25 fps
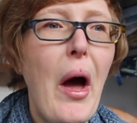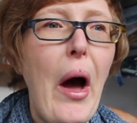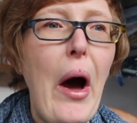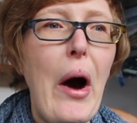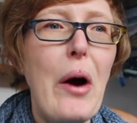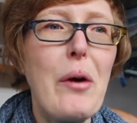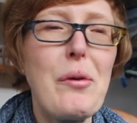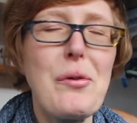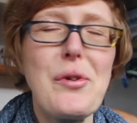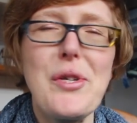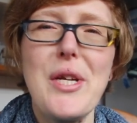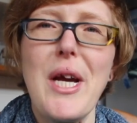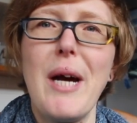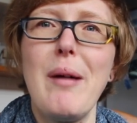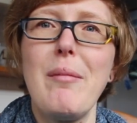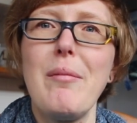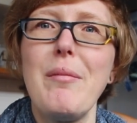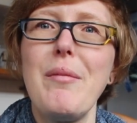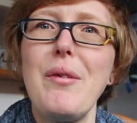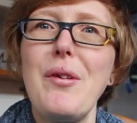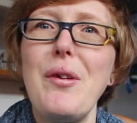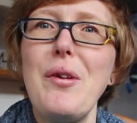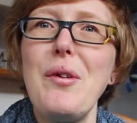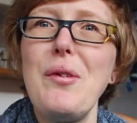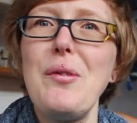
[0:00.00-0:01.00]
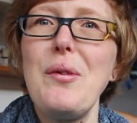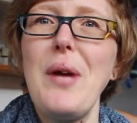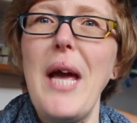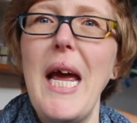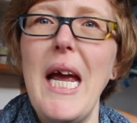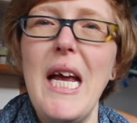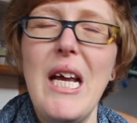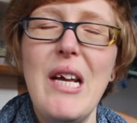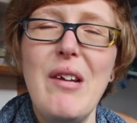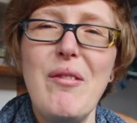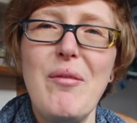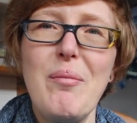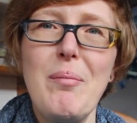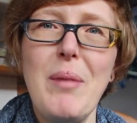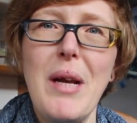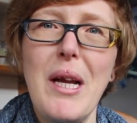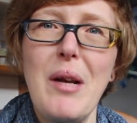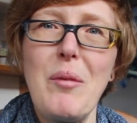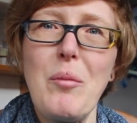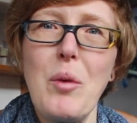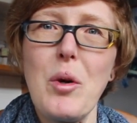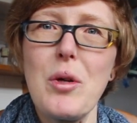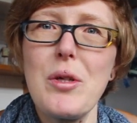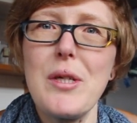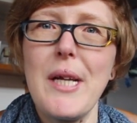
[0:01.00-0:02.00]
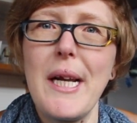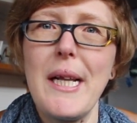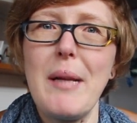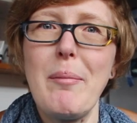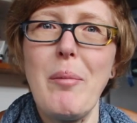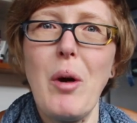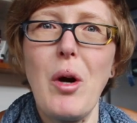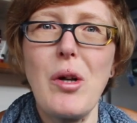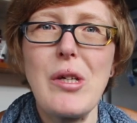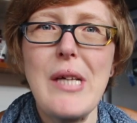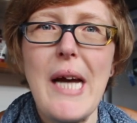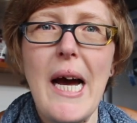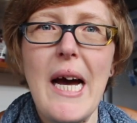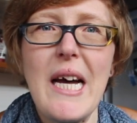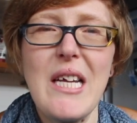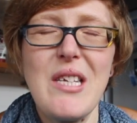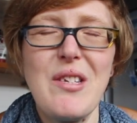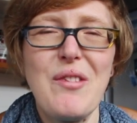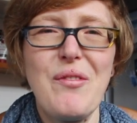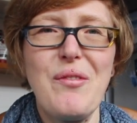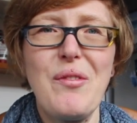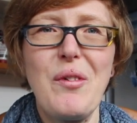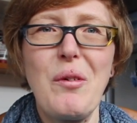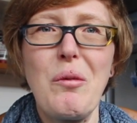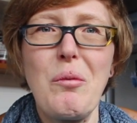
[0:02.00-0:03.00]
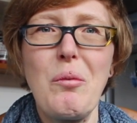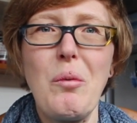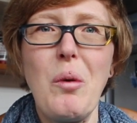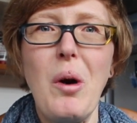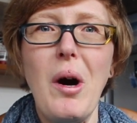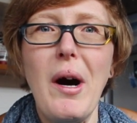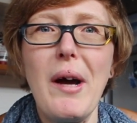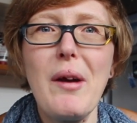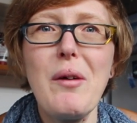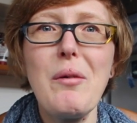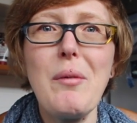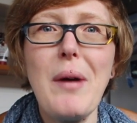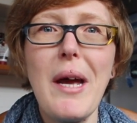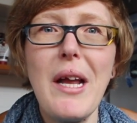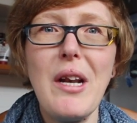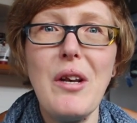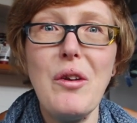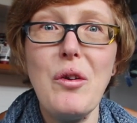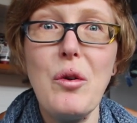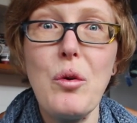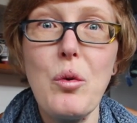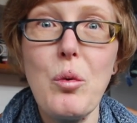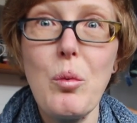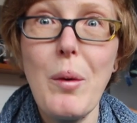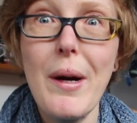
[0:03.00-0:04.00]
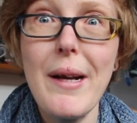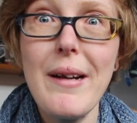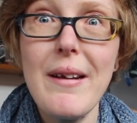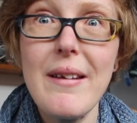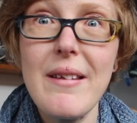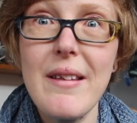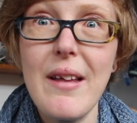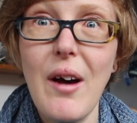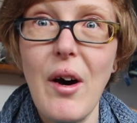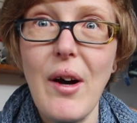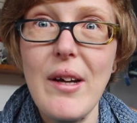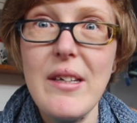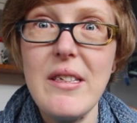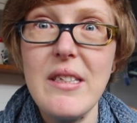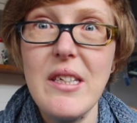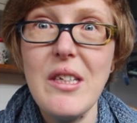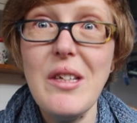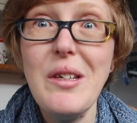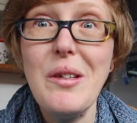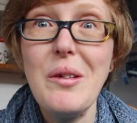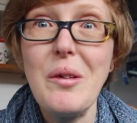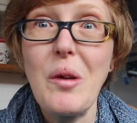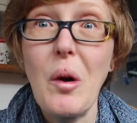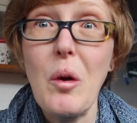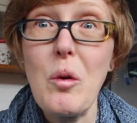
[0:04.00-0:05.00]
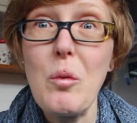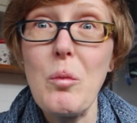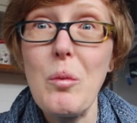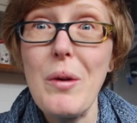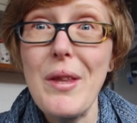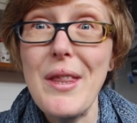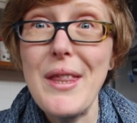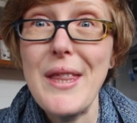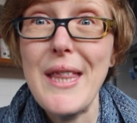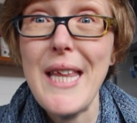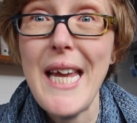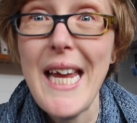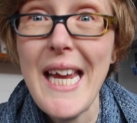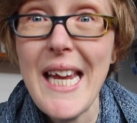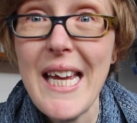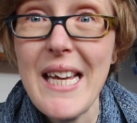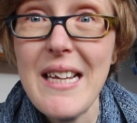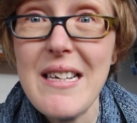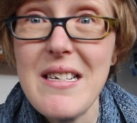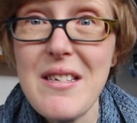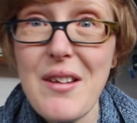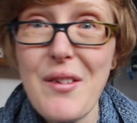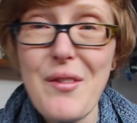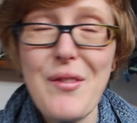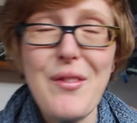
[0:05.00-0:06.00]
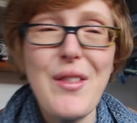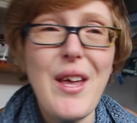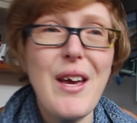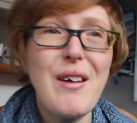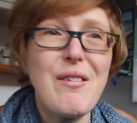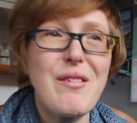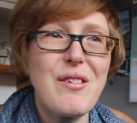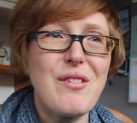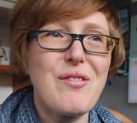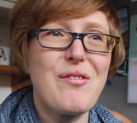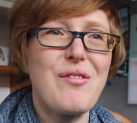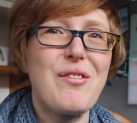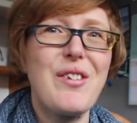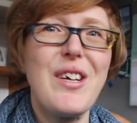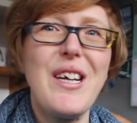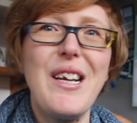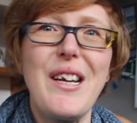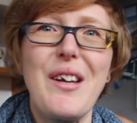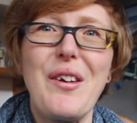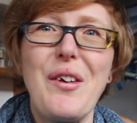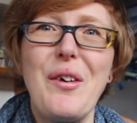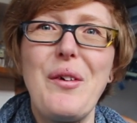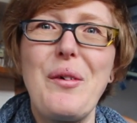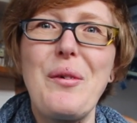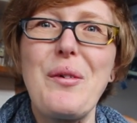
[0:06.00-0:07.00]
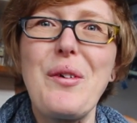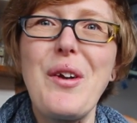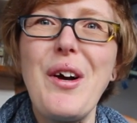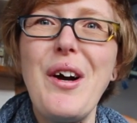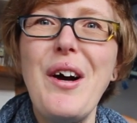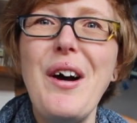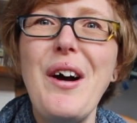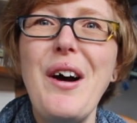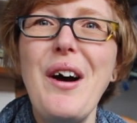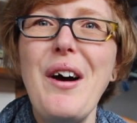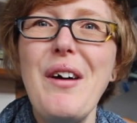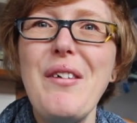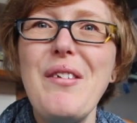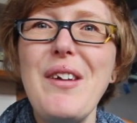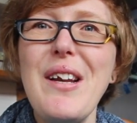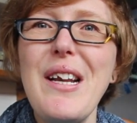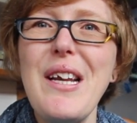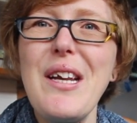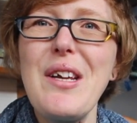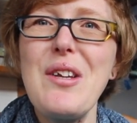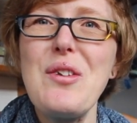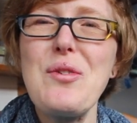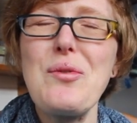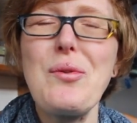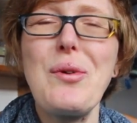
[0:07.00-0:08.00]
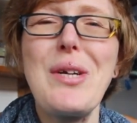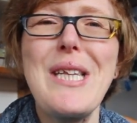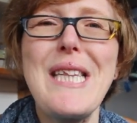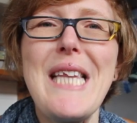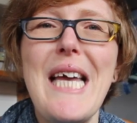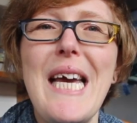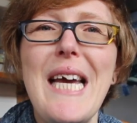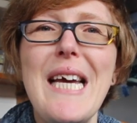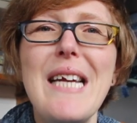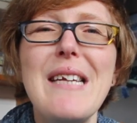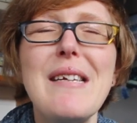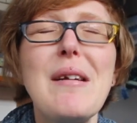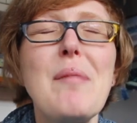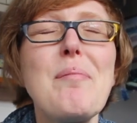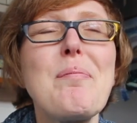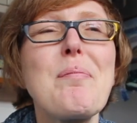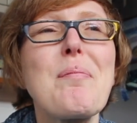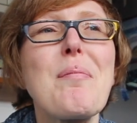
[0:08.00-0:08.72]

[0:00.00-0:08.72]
old chums who have been watching the podcast for a while, and new ones that I didn't know were there, so that was really cool. Really enjoyed that.